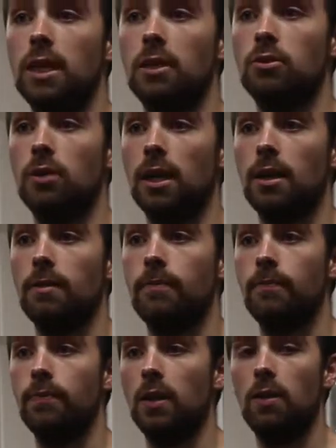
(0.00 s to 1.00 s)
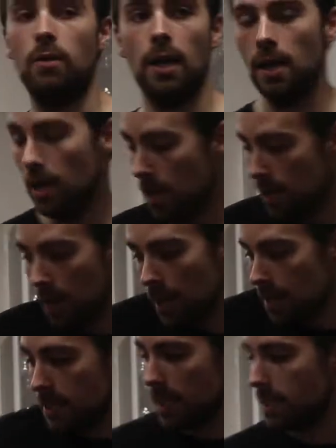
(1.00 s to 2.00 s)
the trick. Okay. Now
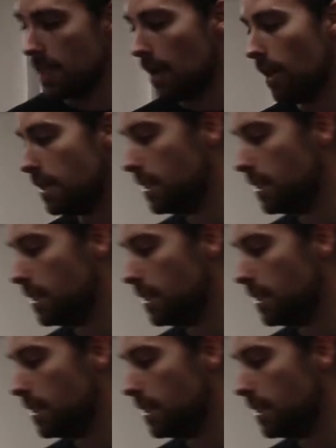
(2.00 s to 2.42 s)
let's say South has